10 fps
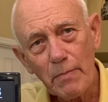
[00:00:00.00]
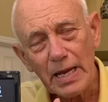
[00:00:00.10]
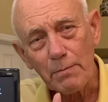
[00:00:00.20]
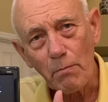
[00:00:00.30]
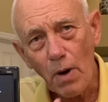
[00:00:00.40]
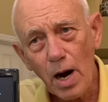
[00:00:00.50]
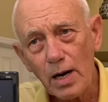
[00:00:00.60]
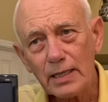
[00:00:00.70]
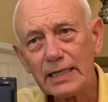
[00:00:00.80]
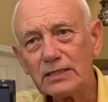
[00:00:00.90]
in
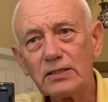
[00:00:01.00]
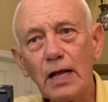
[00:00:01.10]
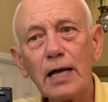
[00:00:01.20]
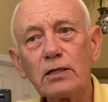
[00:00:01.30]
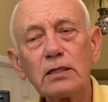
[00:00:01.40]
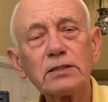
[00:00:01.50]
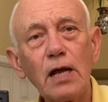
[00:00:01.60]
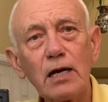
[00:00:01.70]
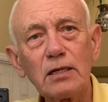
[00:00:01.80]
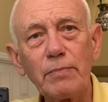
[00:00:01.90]
Mark, he's not going to
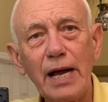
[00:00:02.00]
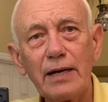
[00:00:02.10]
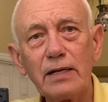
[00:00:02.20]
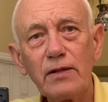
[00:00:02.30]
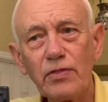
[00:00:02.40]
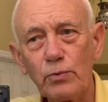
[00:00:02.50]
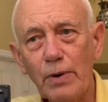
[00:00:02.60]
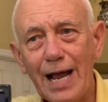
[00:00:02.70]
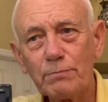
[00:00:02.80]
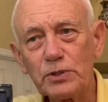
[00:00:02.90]
talk about the
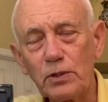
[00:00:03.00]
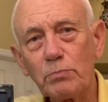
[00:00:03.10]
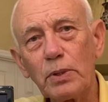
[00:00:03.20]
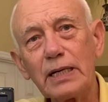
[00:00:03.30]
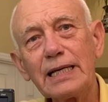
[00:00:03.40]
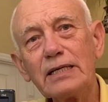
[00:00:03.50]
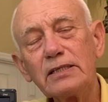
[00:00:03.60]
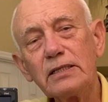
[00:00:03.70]
rapture, but he